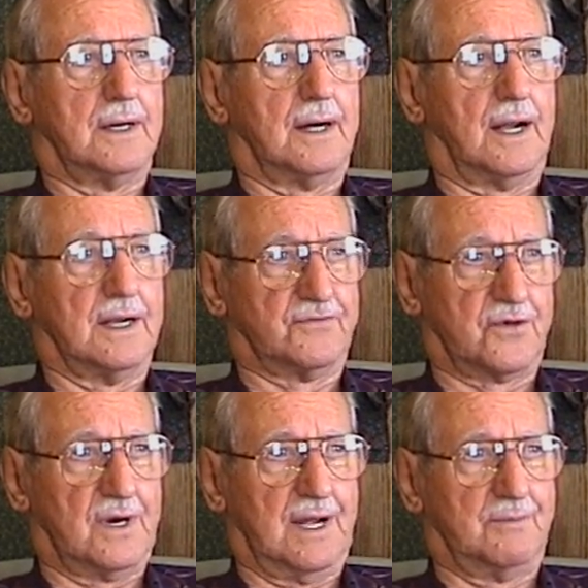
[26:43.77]
olive
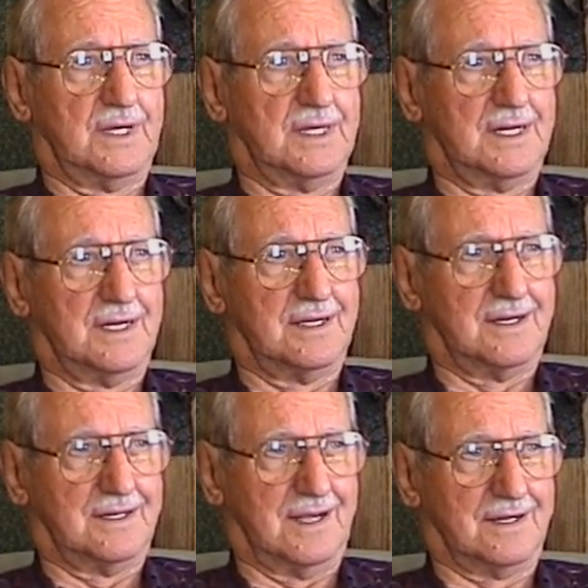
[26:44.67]
drab. Olive
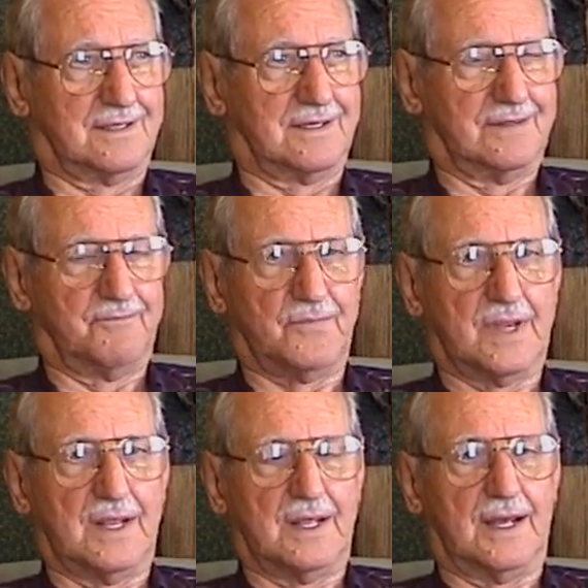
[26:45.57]
drabs. Yes. Okay.
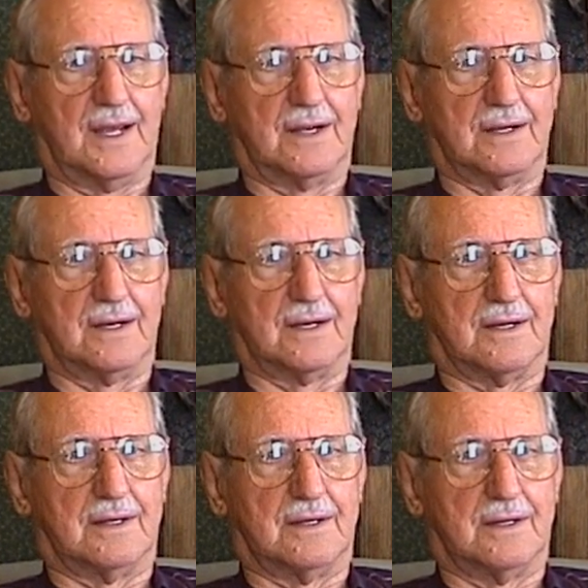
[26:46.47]
And uh,
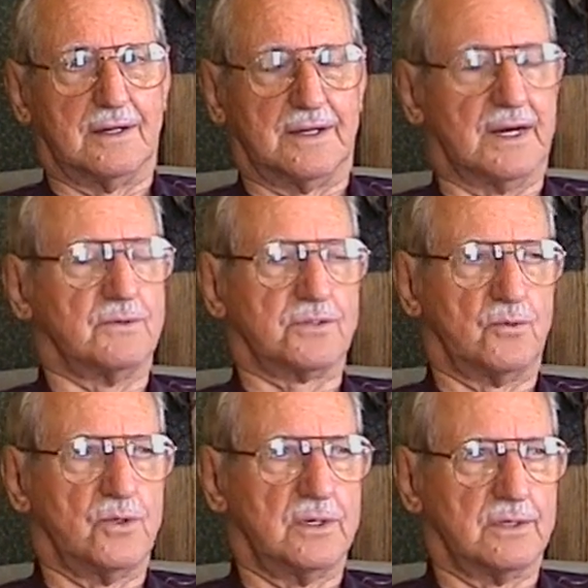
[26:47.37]
that was a
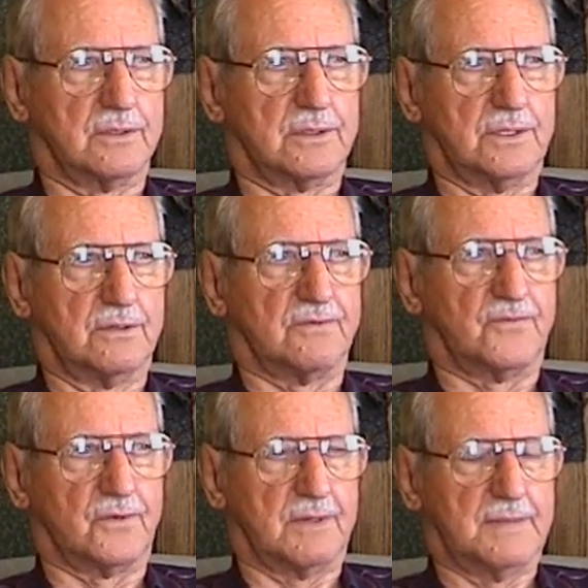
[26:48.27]
wool
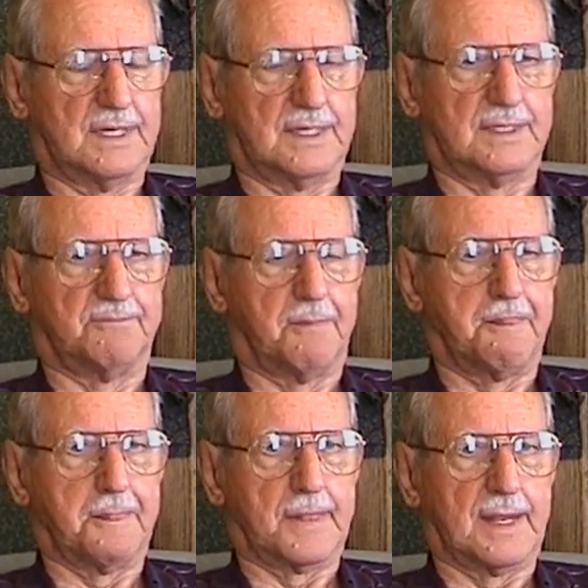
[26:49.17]
uniform, and
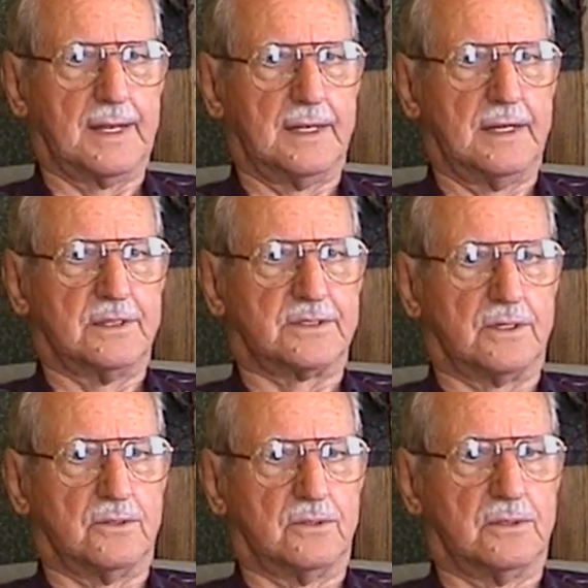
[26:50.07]

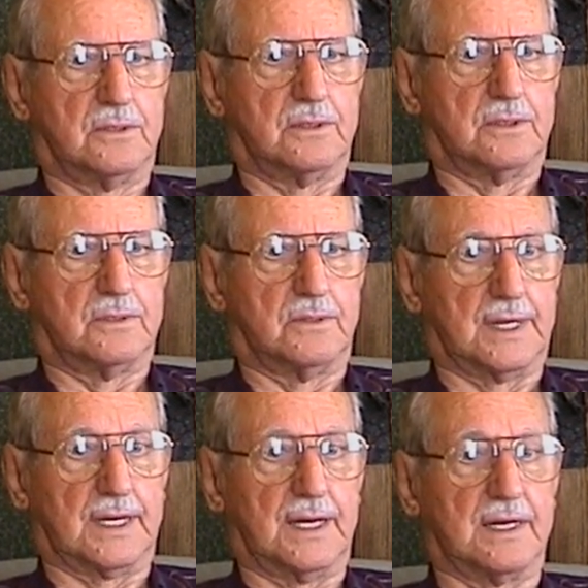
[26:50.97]
so when
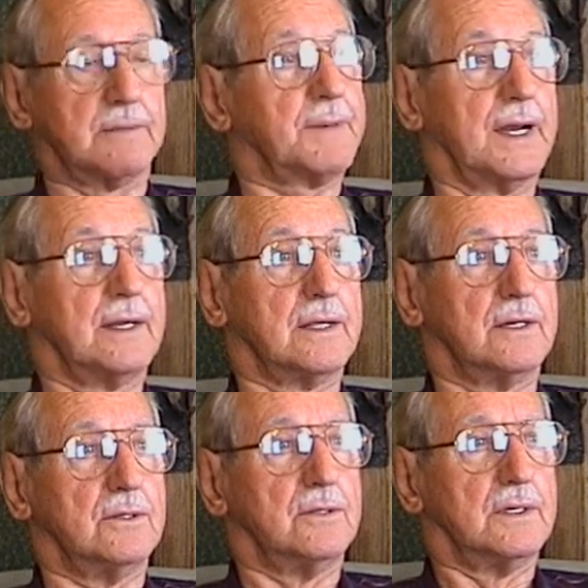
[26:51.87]
I got into
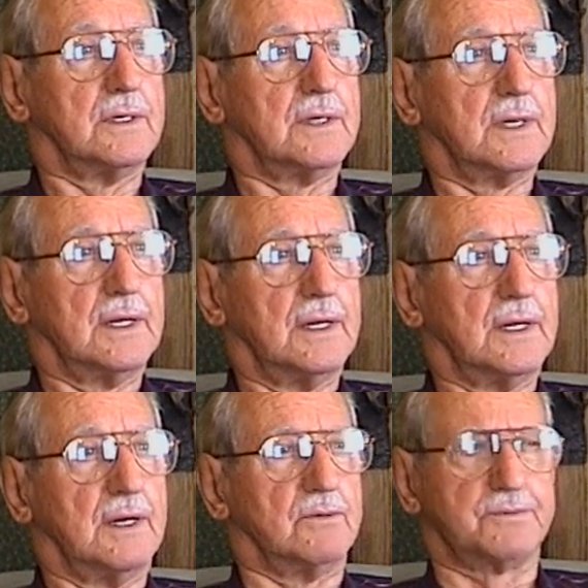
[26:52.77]
Pando,
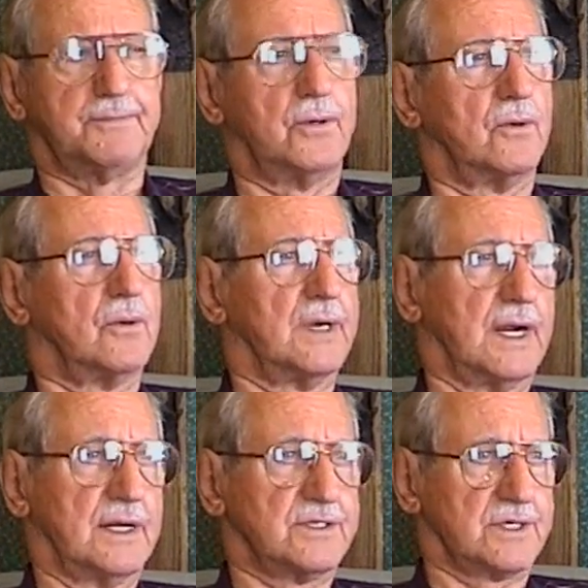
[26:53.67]
it was pouring
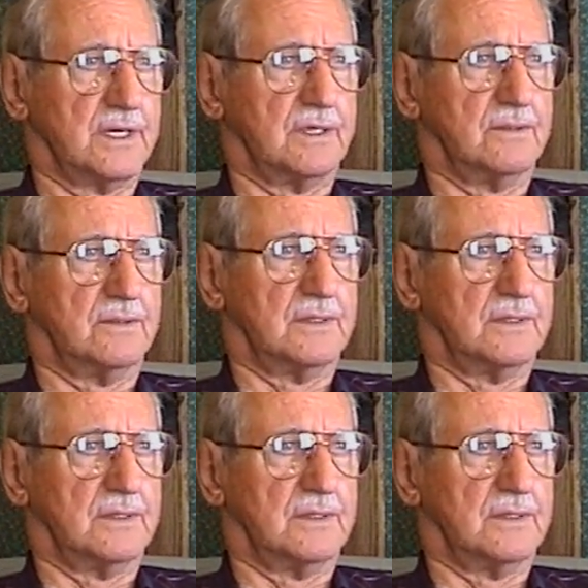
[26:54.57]
down snow.